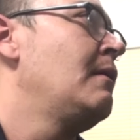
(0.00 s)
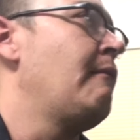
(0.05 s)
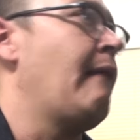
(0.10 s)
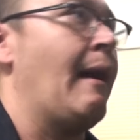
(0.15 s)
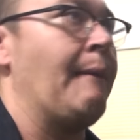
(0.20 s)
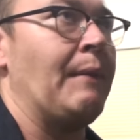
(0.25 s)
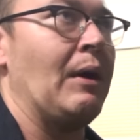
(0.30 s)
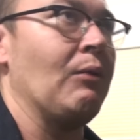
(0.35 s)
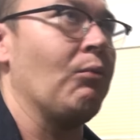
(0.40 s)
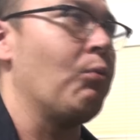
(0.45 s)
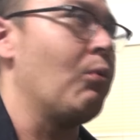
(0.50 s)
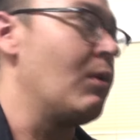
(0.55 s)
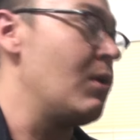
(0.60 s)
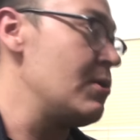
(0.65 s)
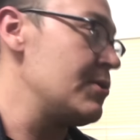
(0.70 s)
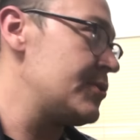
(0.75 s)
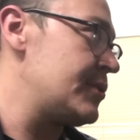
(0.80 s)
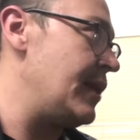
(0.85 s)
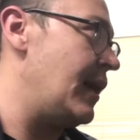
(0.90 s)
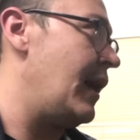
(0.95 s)
at my
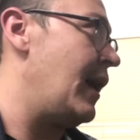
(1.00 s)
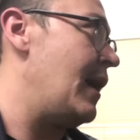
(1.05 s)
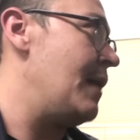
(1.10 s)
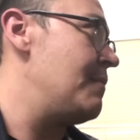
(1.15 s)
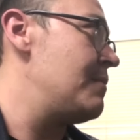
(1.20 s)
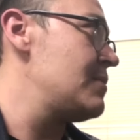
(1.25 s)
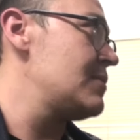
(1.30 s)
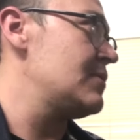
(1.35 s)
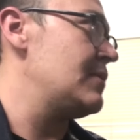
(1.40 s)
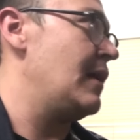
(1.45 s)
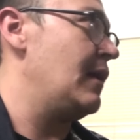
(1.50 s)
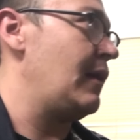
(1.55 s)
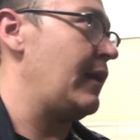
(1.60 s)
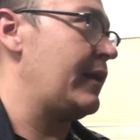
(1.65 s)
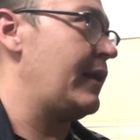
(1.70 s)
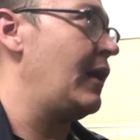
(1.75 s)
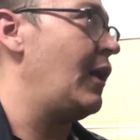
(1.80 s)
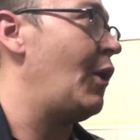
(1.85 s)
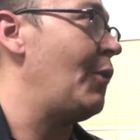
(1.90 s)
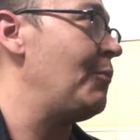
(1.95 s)
worst times that
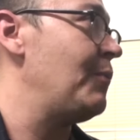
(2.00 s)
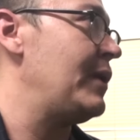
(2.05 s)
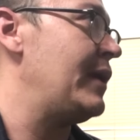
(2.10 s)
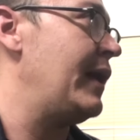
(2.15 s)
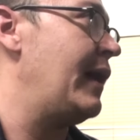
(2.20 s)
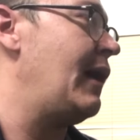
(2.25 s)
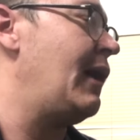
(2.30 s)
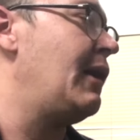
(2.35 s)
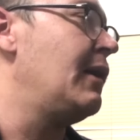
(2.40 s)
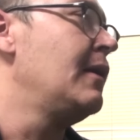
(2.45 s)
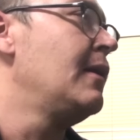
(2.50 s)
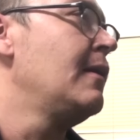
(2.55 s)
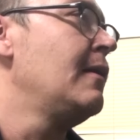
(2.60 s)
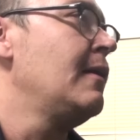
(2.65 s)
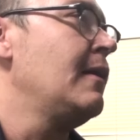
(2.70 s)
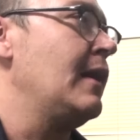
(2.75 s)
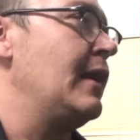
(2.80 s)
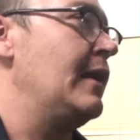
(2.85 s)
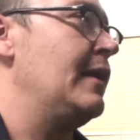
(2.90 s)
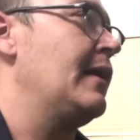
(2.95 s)
like helped me out.
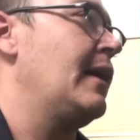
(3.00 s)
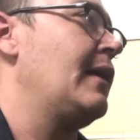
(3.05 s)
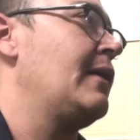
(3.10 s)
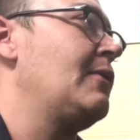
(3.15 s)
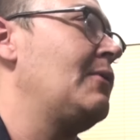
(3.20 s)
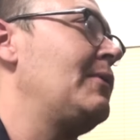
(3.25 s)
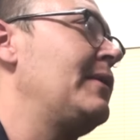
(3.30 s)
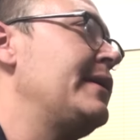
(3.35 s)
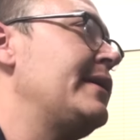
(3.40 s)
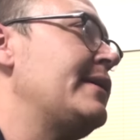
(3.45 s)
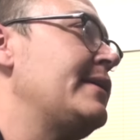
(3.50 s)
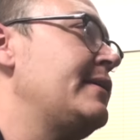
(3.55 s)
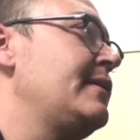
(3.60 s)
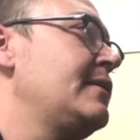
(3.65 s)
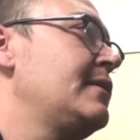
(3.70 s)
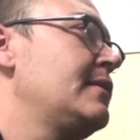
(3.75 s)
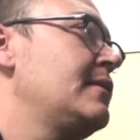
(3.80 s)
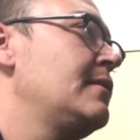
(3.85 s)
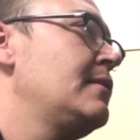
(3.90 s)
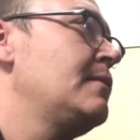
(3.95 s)
And not only
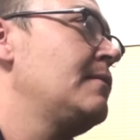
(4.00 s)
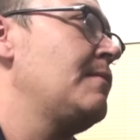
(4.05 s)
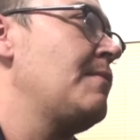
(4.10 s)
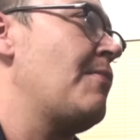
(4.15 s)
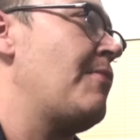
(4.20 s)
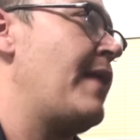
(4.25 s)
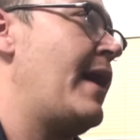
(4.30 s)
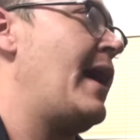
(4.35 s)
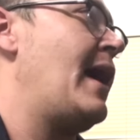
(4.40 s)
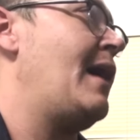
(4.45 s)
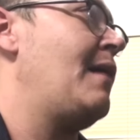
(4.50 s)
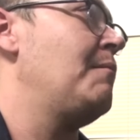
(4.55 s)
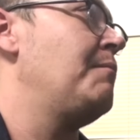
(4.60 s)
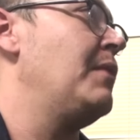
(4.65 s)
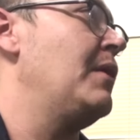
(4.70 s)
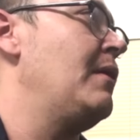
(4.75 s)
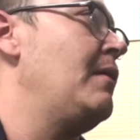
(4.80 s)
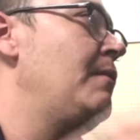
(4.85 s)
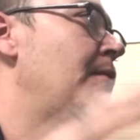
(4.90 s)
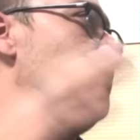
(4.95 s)
that,
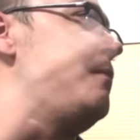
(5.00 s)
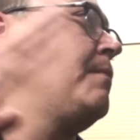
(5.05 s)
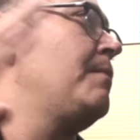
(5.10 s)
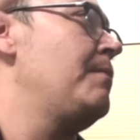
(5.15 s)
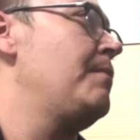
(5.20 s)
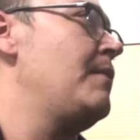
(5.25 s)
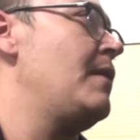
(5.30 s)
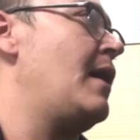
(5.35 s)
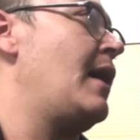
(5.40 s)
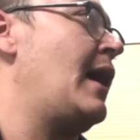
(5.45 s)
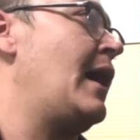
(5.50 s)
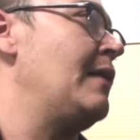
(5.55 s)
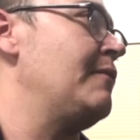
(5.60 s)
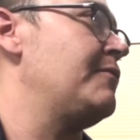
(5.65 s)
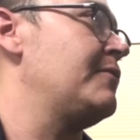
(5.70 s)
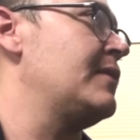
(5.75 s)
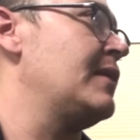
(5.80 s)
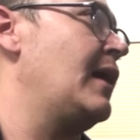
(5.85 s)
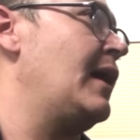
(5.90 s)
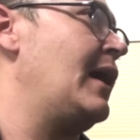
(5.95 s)
but
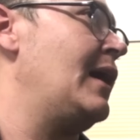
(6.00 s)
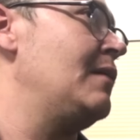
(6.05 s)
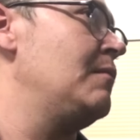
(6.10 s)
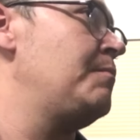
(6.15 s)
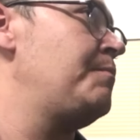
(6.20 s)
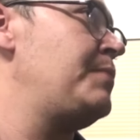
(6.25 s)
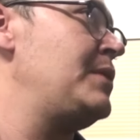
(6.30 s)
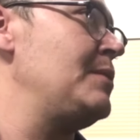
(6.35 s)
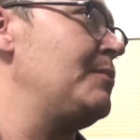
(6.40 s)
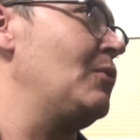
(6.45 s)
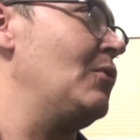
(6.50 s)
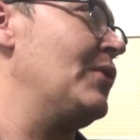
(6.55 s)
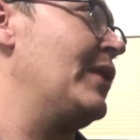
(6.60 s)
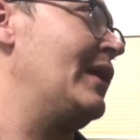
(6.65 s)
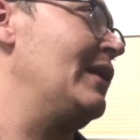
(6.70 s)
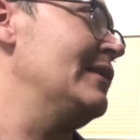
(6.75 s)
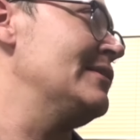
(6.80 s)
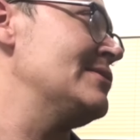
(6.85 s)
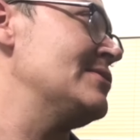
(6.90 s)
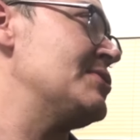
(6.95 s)
I've got people
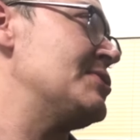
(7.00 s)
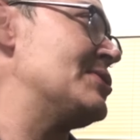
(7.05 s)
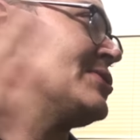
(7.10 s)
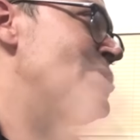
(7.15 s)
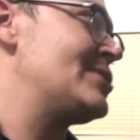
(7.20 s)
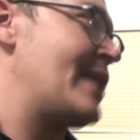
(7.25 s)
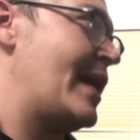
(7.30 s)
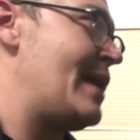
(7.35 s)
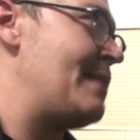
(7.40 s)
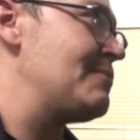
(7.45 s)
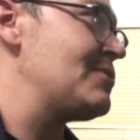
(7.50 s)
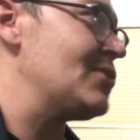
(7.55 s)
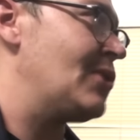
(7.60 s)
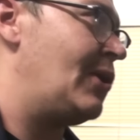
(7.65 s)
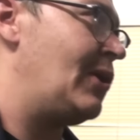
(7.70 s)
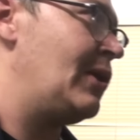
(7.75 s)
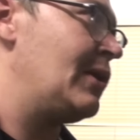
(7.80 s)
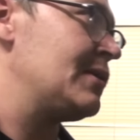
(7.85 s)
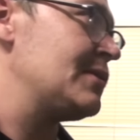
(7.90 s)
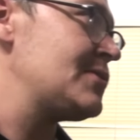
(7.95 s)
that listen to the same
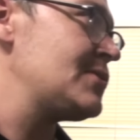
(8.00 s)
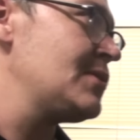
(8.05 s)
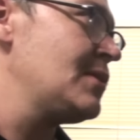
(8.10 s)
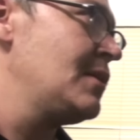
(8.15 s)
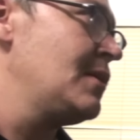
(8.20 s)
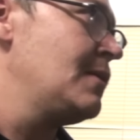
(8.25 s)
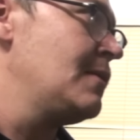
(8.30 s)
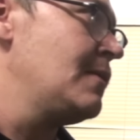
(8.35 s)
songs